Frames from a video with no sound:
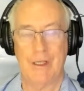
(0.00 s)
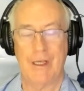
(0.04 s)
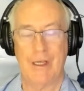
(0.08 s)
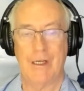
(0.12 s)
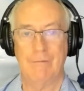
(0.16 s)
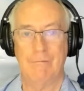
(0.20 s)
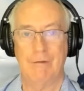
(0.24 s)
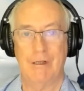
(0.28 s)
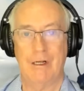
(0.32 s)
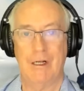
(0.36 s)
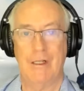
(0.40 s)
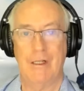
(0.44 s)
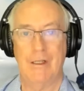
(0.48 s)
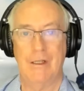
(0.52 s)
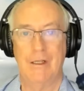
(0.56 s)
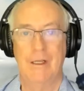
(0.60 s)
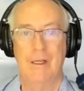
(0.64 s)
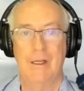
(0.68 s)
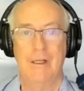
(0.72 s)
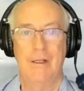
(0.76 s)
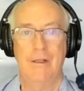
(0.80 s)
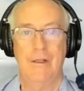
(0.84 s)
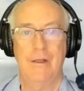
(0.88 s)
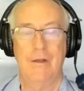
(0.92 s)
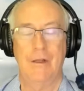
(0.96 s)
can run a,
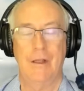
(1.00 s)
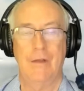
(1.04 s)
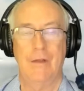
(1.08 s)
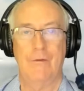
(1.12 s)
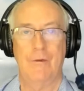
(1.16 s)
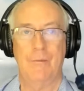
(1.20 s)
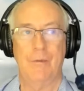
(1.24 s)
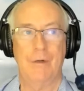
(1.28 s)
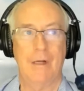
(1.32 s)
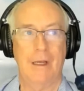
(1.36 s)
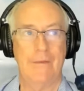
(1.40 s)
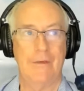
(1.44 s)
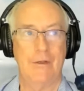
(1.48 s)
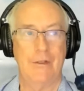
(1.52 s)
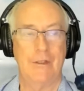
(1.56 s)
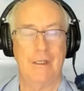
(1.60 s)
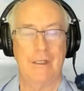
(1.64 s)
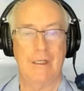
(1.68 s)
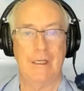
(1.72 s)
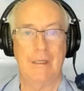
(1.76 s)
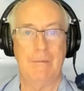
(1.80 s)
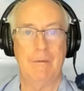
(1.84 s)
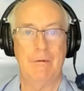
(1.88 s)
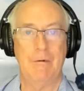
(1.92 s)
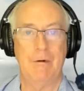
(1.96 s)
you have the private
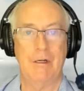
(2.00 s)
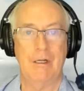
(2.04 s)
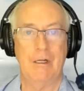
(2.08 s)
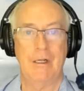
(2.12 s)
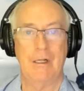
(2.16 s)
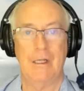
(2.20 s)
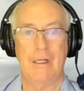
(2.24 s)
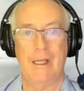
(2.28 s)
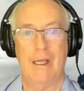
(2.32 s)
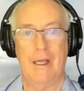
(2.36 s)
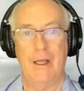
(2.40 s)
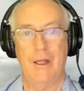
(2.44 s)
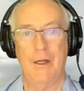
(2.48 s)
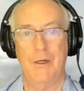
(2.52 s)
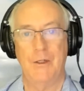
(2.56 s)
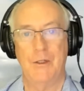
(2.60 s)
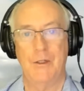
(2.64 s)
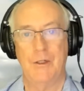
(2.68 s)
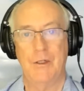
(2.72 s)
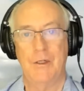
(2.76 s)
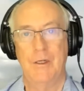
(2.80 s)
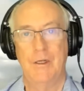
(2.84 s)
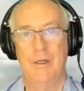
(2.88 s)
sector be running a large